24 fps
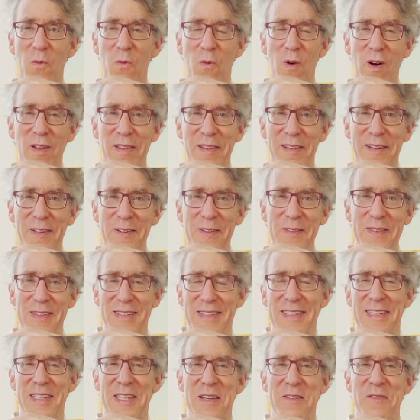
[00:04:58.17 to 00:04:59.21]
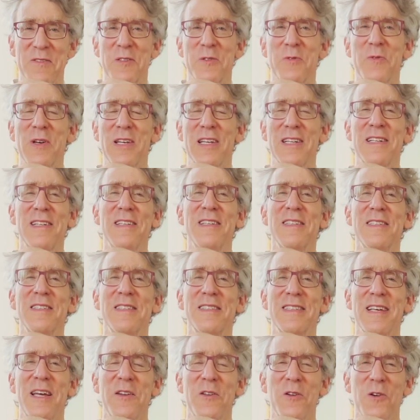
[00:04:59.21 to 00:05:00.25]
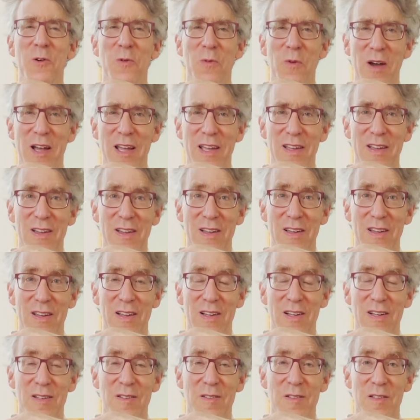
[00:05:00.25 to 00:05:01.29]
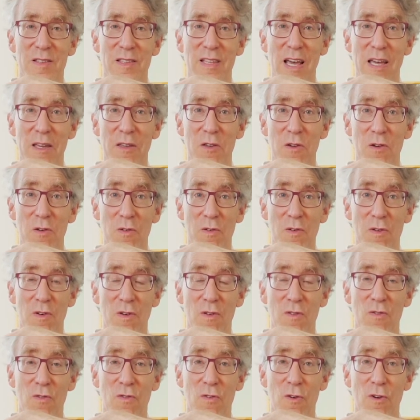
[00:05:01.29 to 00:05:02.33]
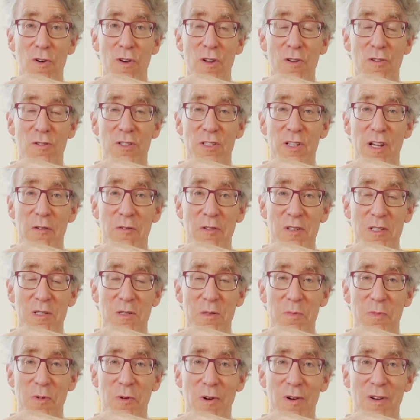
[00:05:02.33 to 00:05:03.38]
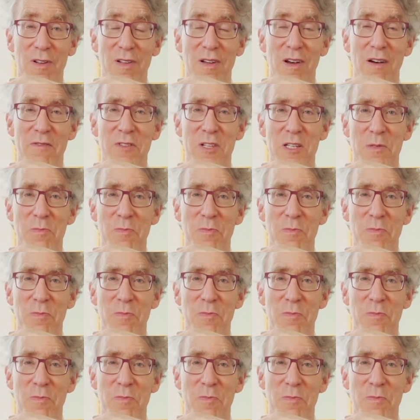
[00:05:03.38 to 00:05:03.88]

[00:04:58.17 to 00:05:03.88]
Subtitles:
what little gifts we can send your way to thank you for your generous support of this